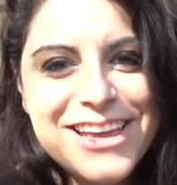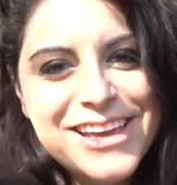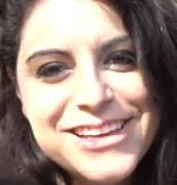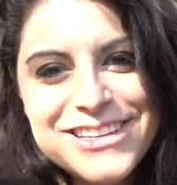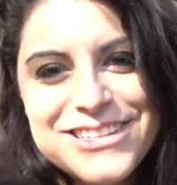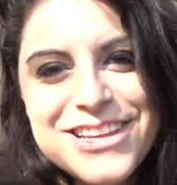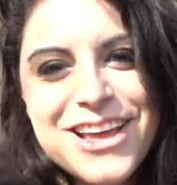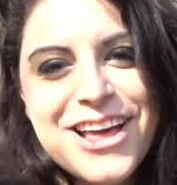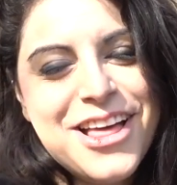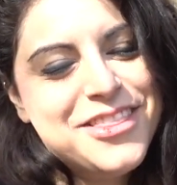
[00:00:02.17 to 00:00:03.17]
is
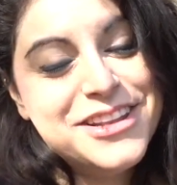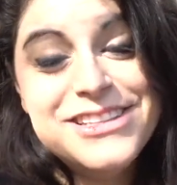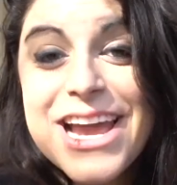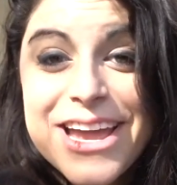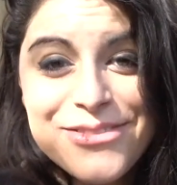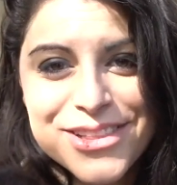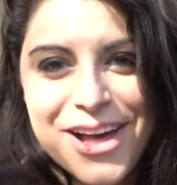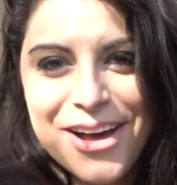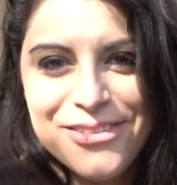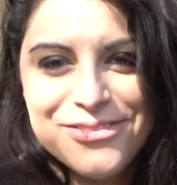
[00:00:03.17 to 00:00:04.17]
the day of
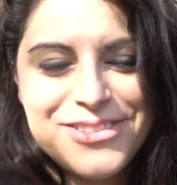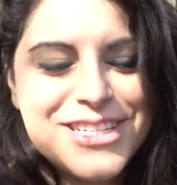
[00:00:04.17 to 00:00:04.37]
love.